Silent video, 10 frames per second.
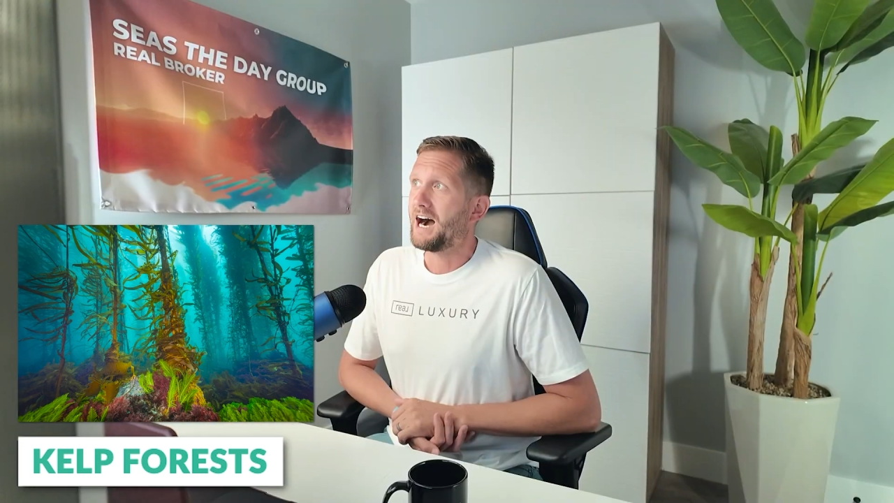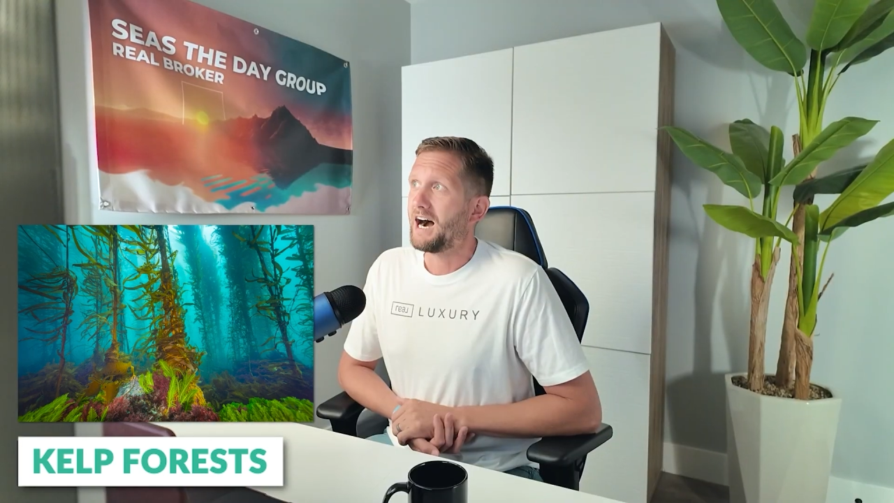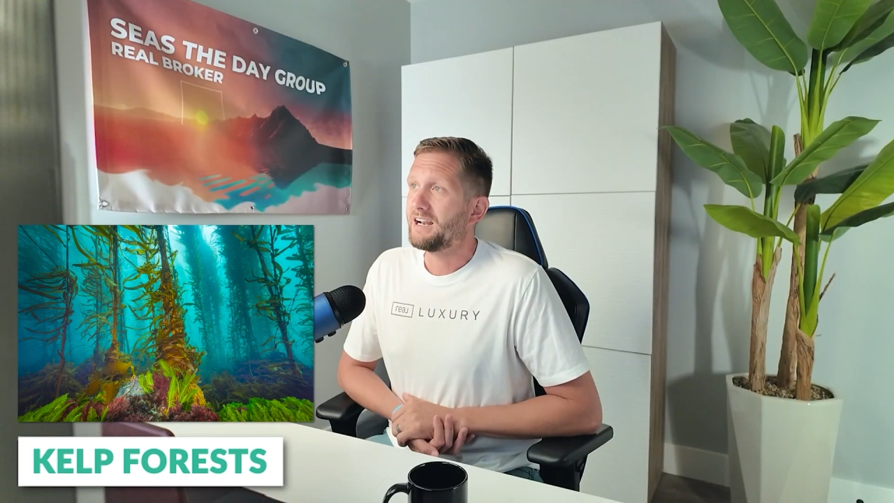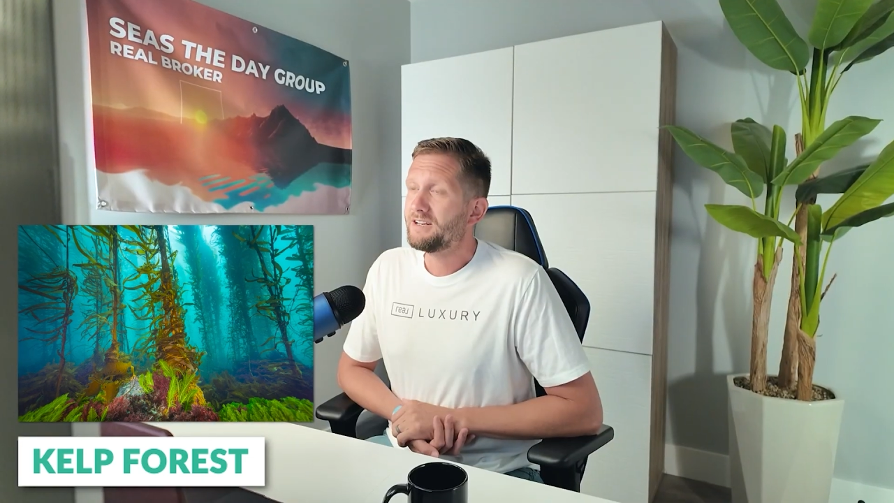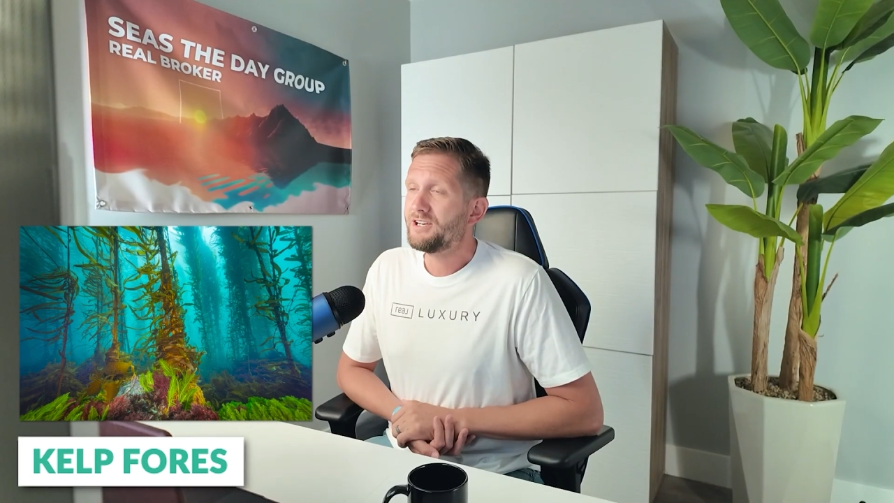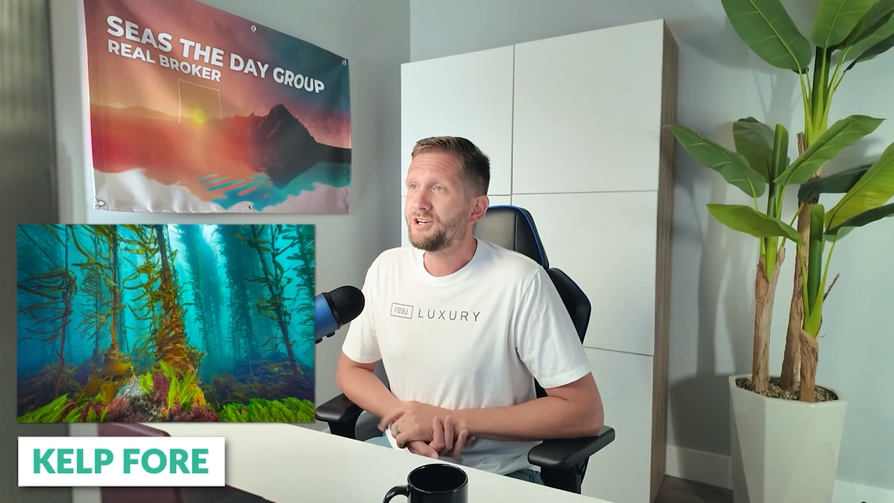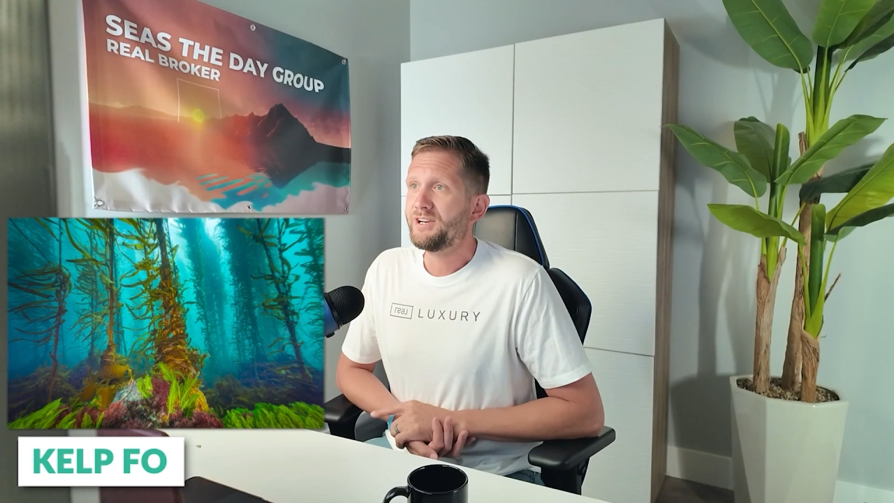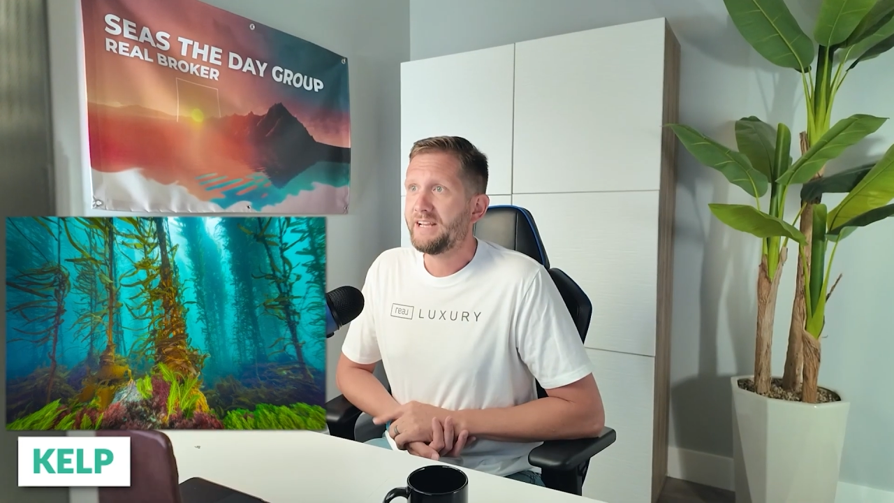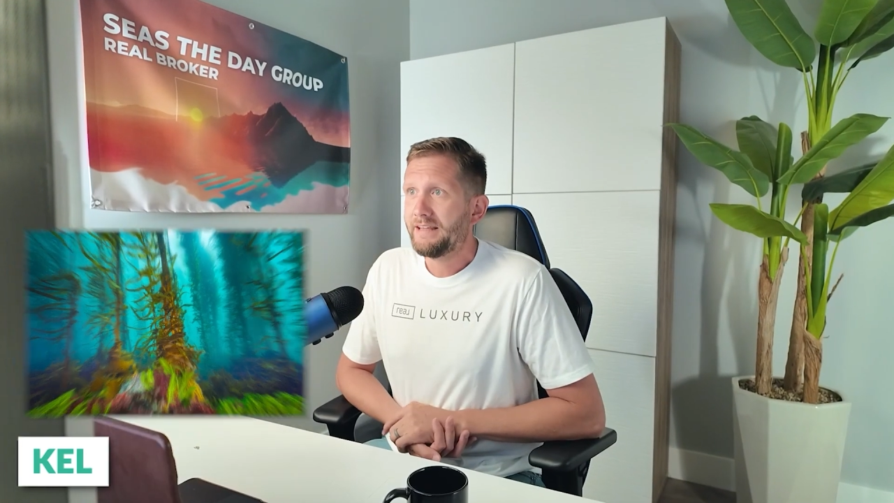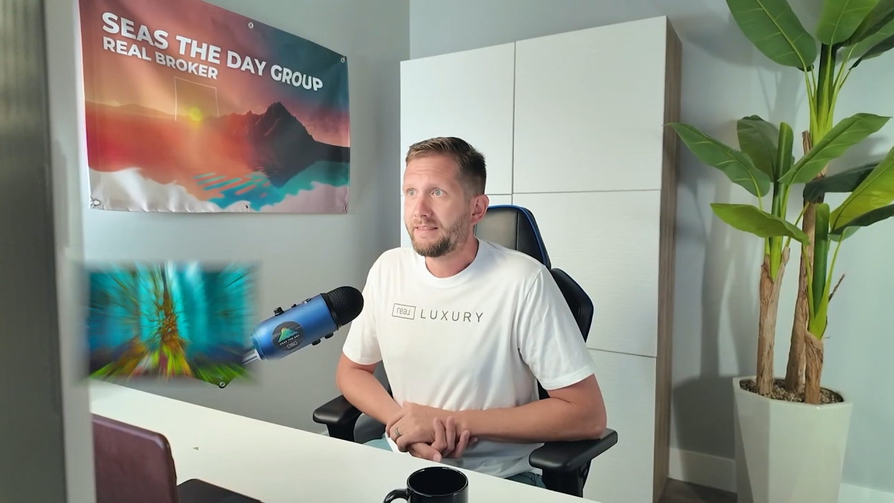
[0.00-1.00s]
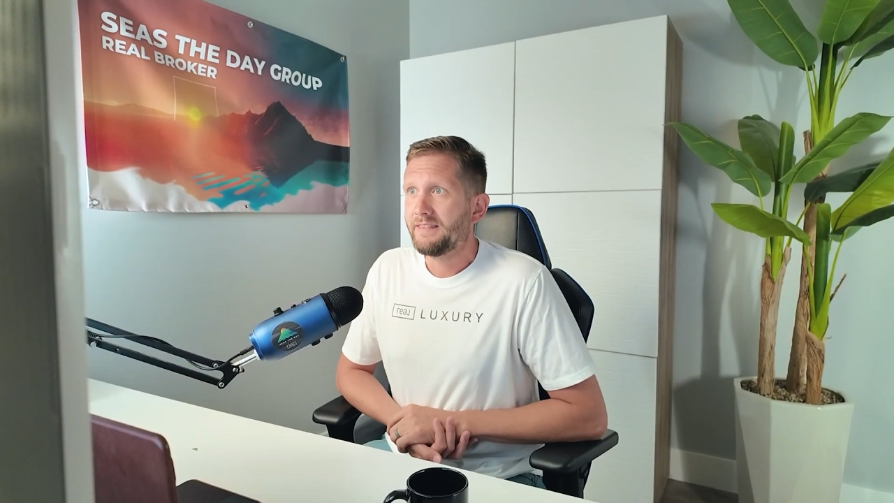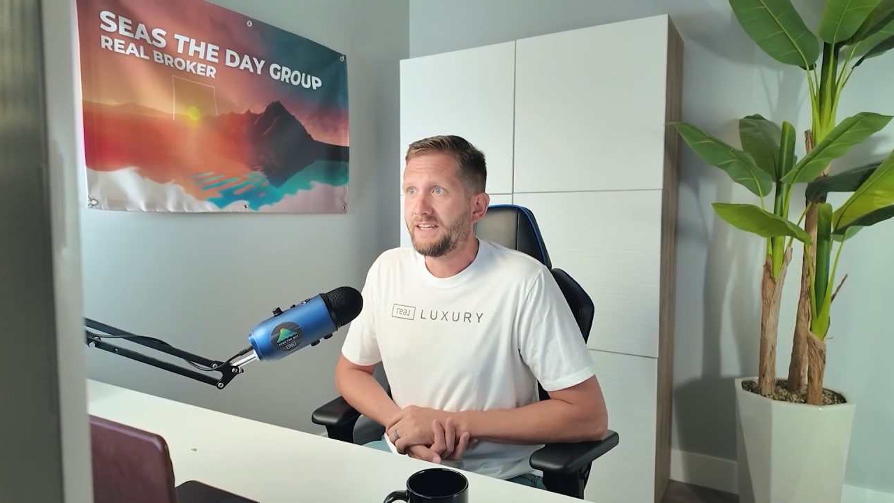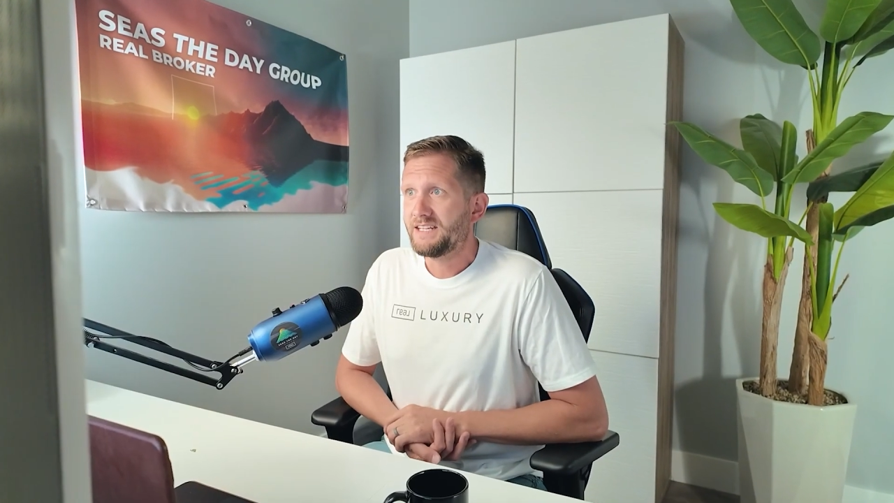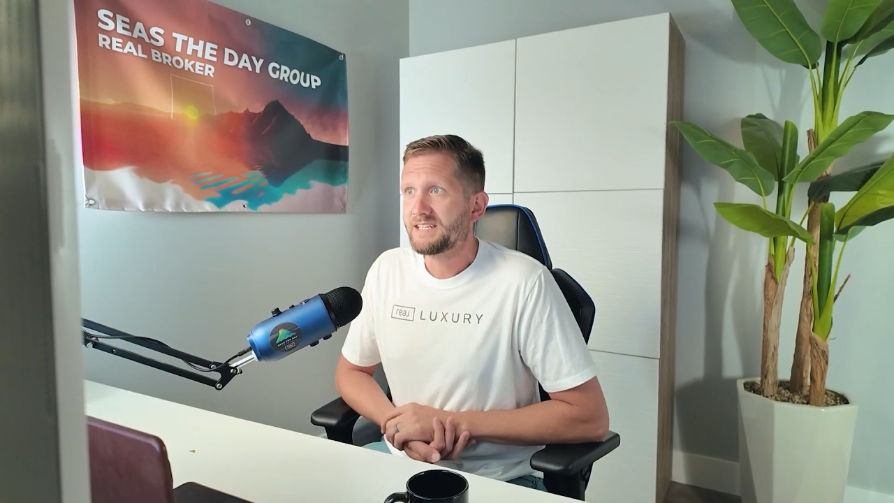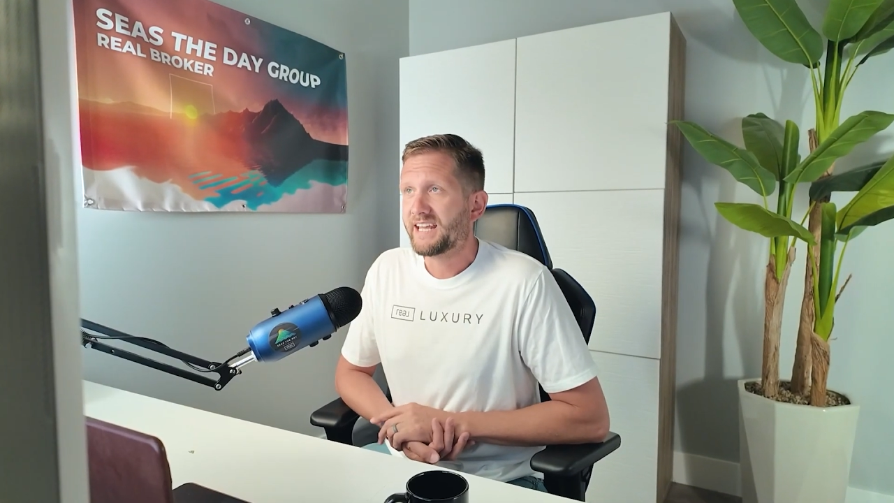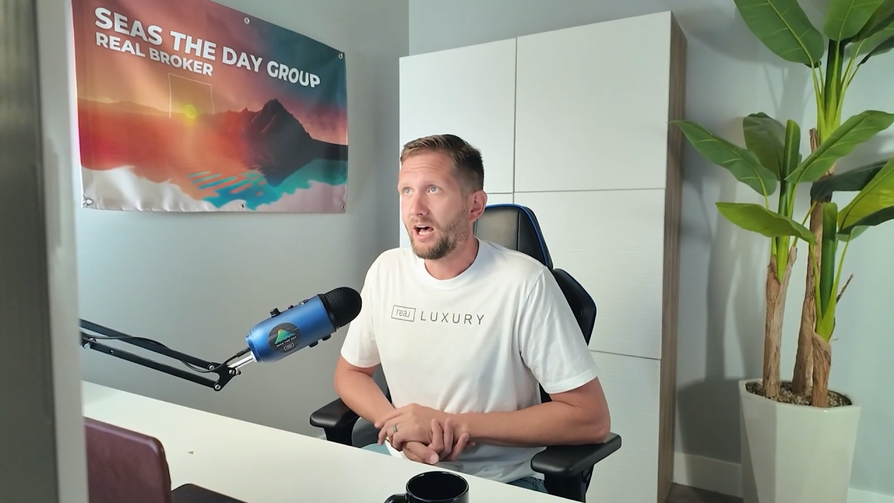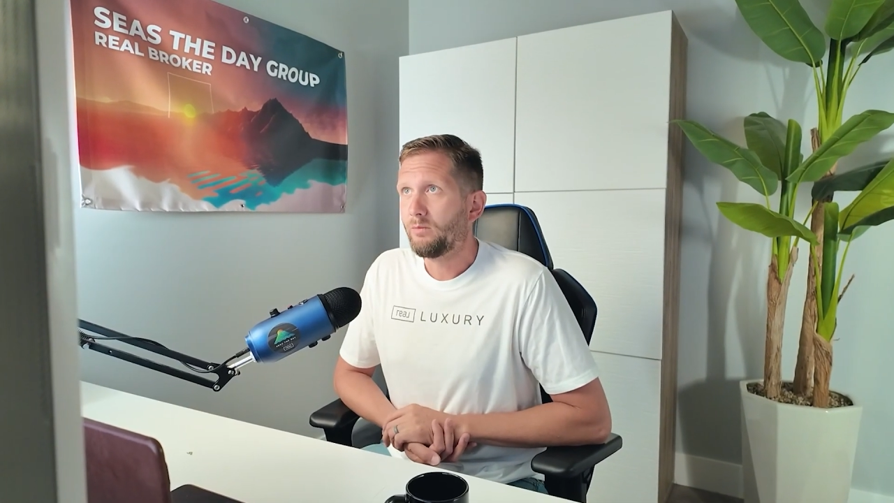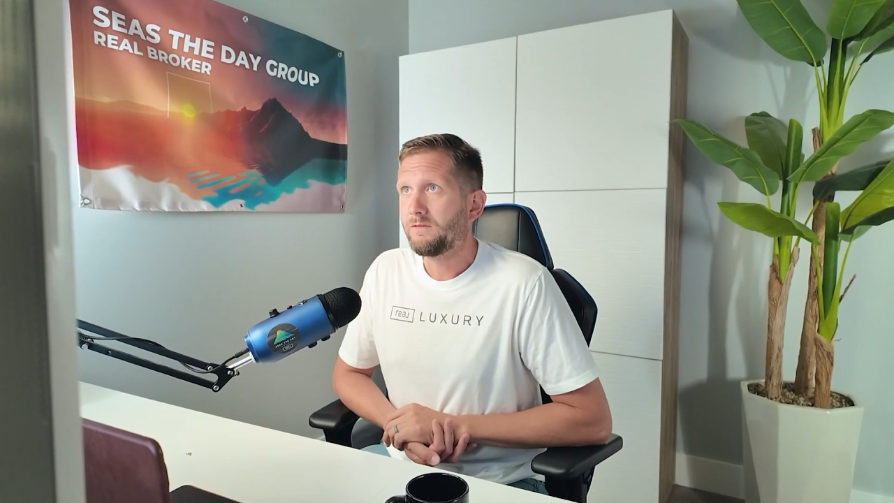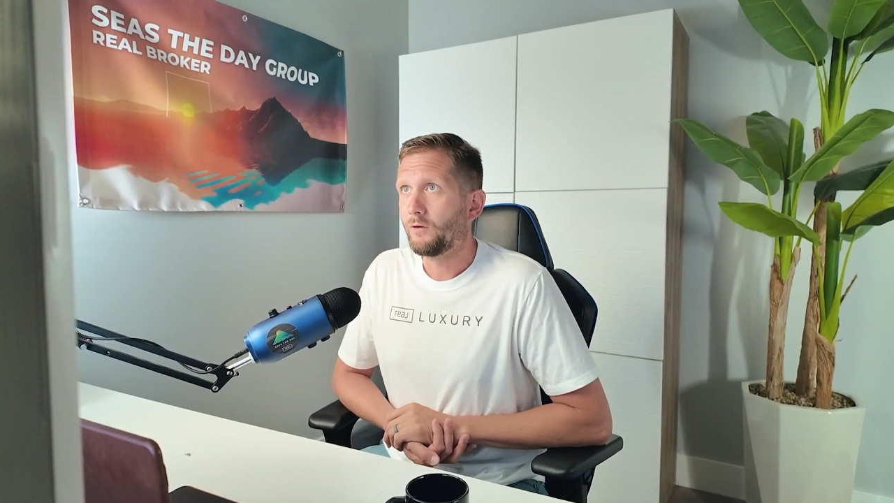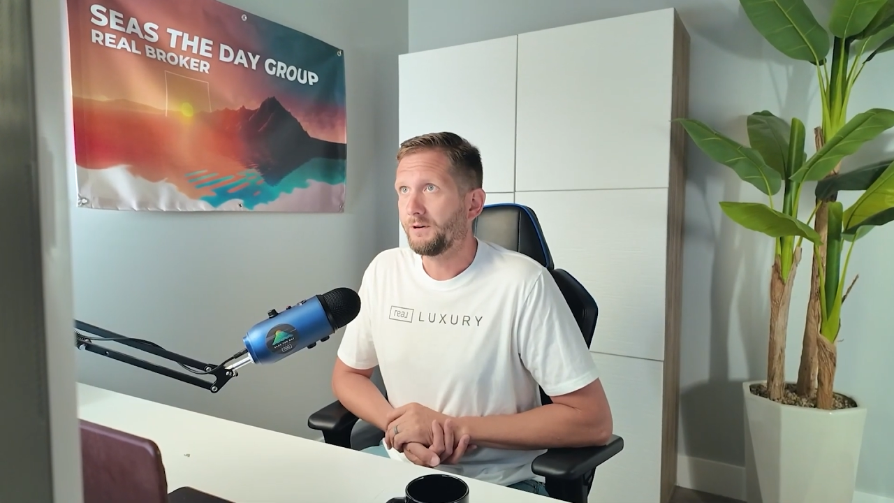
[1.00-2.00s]
Underneath these
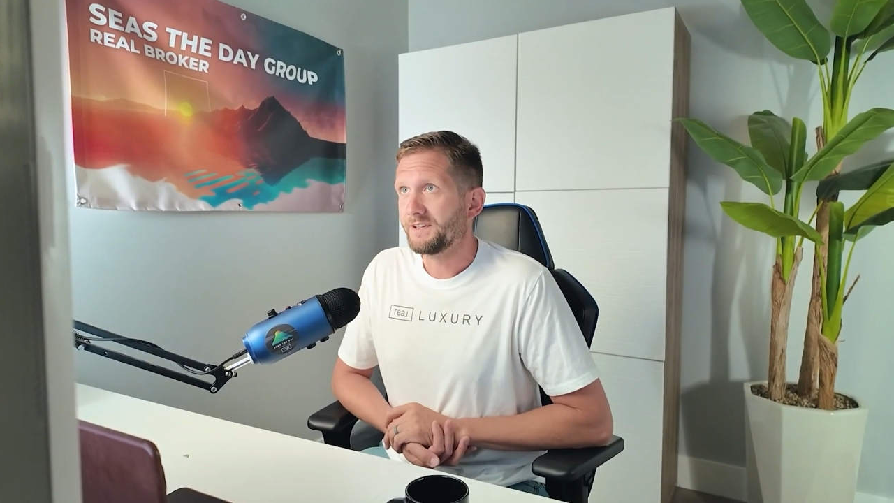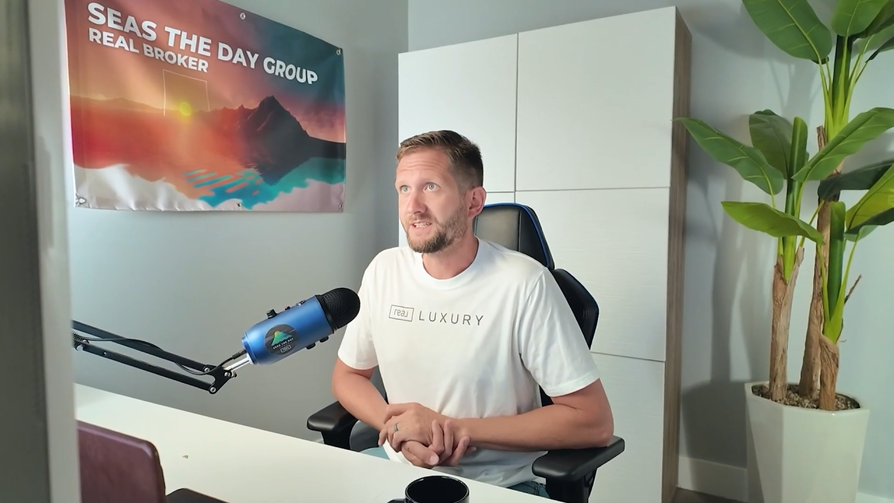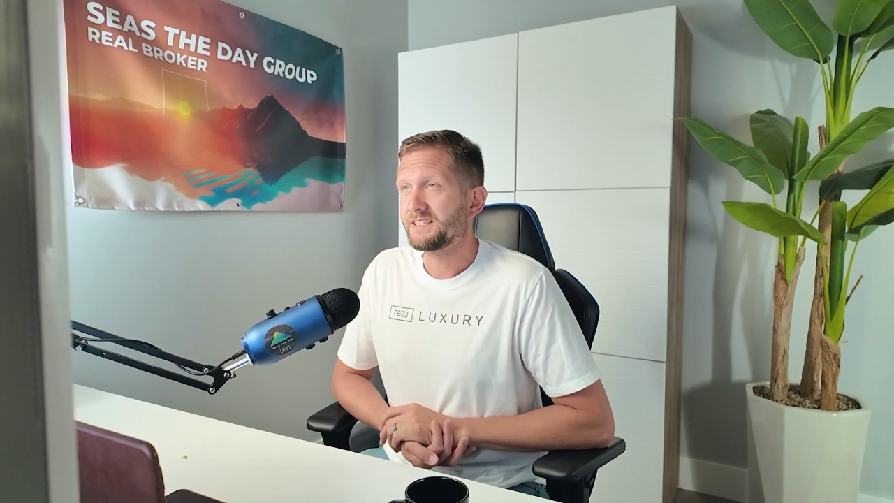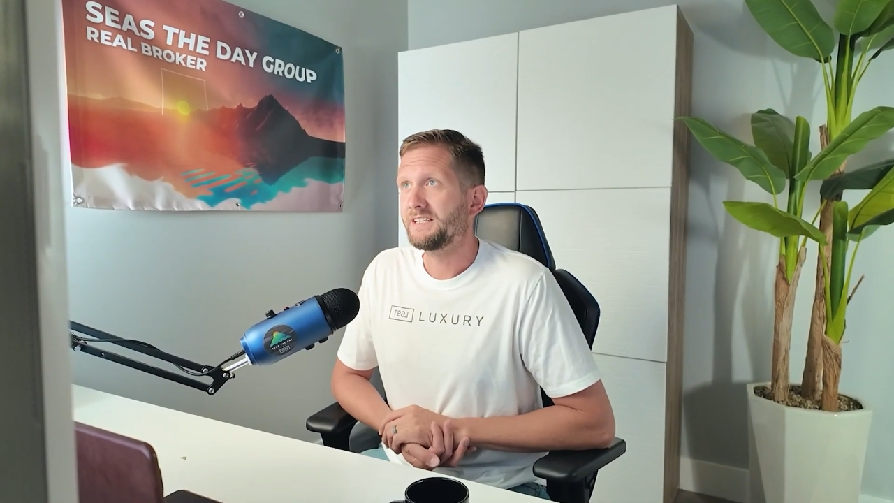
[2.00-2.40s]
kelp forests,